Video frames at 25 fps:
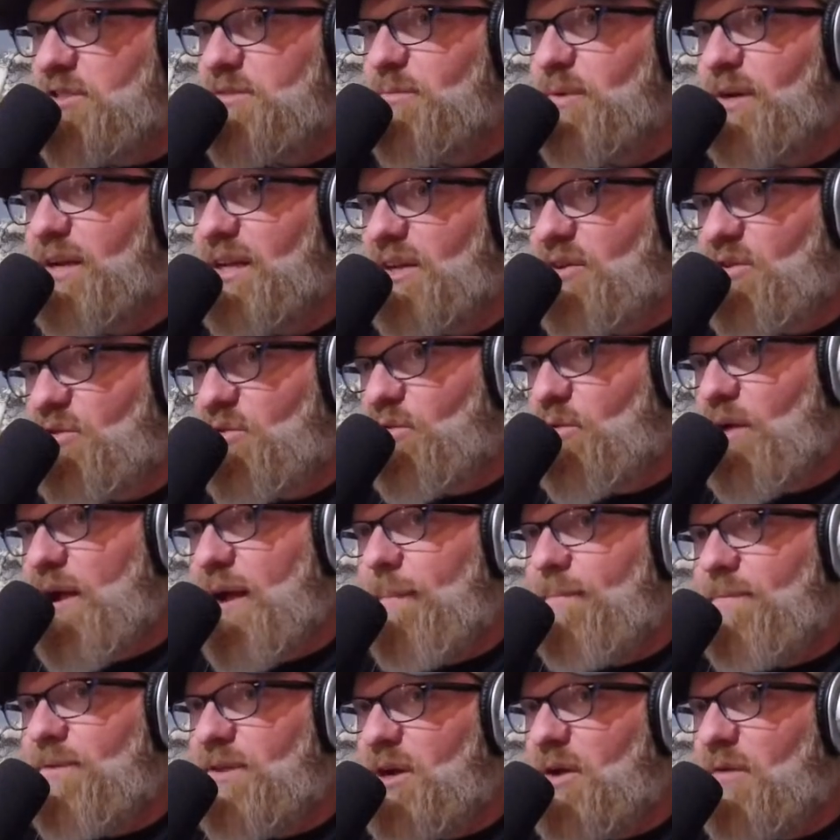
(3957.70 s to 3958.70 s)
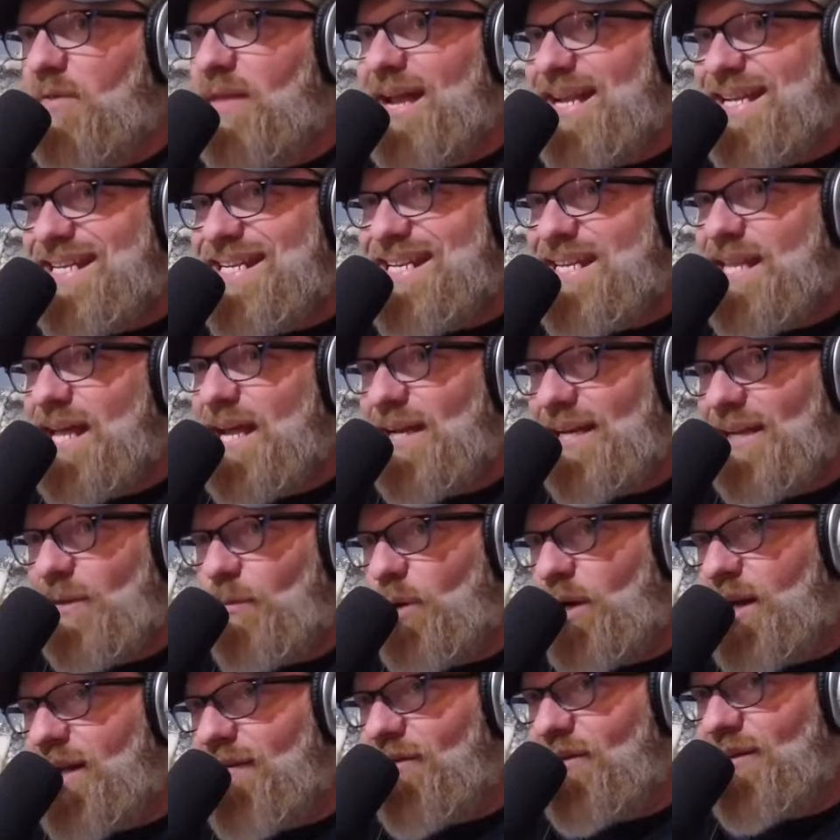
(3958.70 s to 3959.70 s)
but it crept, that
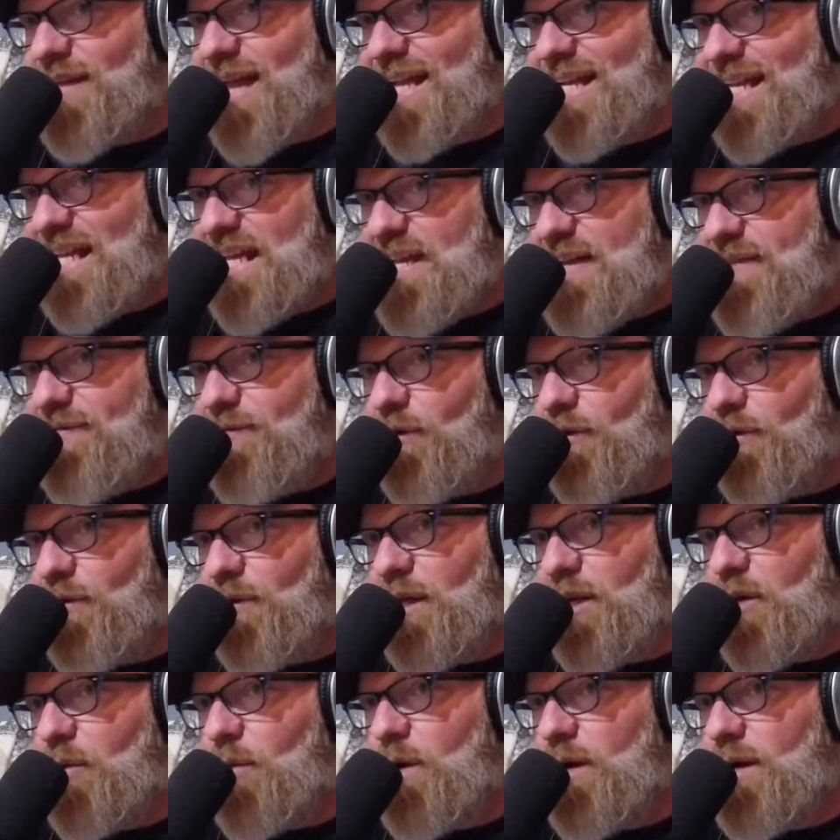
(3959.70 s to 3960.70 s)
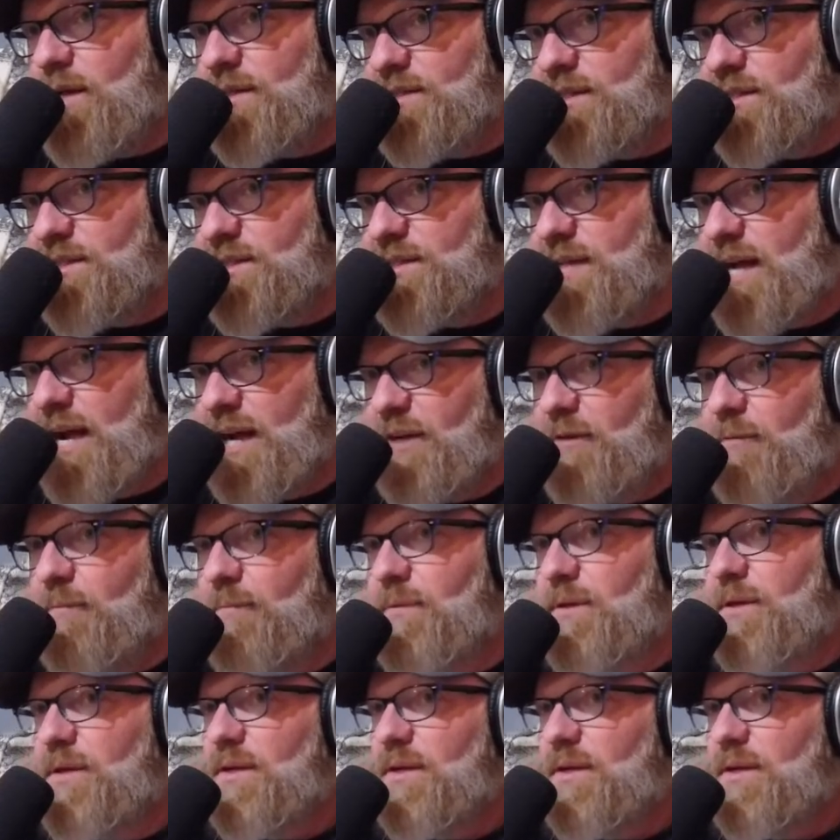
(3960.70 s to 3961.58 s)
whatever that evil thing was inside them.